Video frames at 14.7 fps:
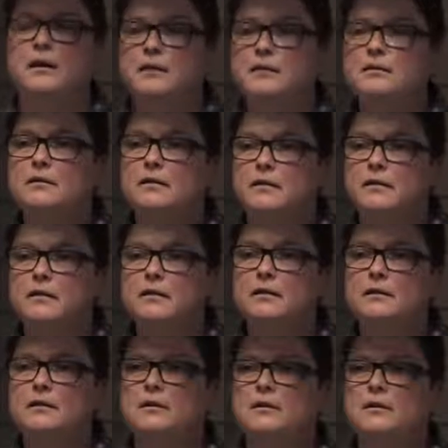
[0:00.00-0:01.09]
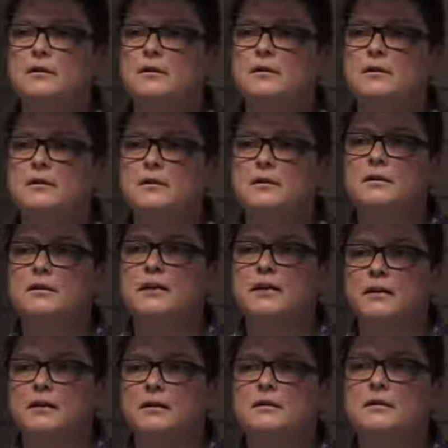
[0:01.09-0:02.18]
I'll just have ordered something, and
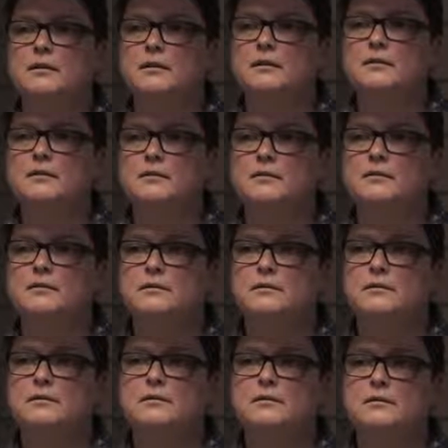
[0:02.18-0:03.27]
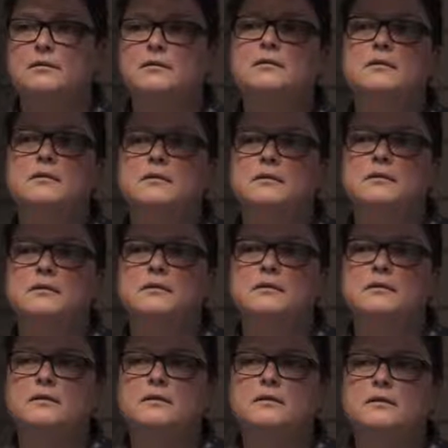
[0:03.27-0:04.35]
I Uh-huh. get some uh,
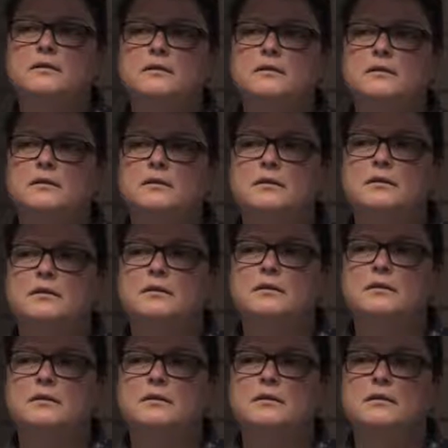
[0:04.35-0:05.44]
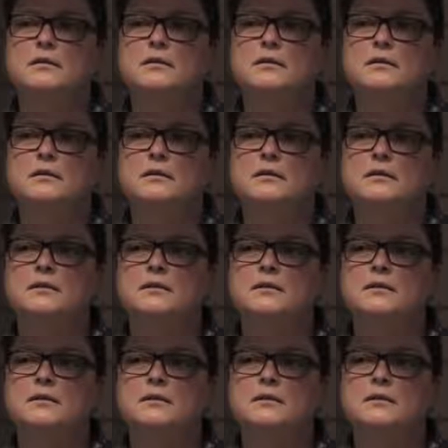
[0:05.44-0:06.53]
confirmation of shipping, and then they ask for
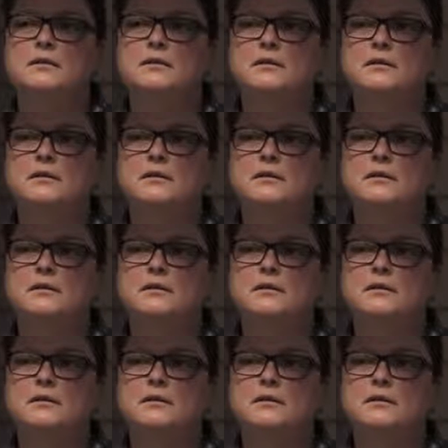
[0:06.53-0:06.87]
something.